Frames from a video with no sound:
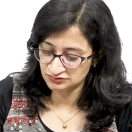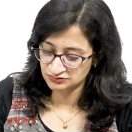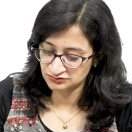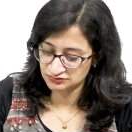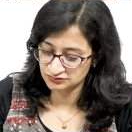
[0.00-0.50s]

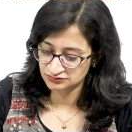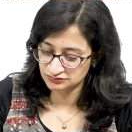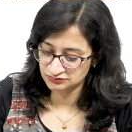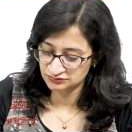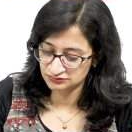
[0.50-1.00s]

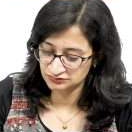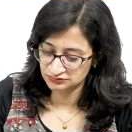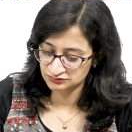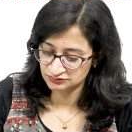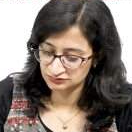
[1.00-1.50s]

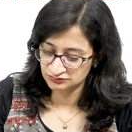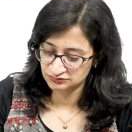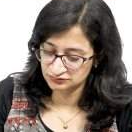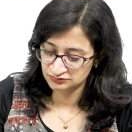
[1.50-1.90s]
(silence)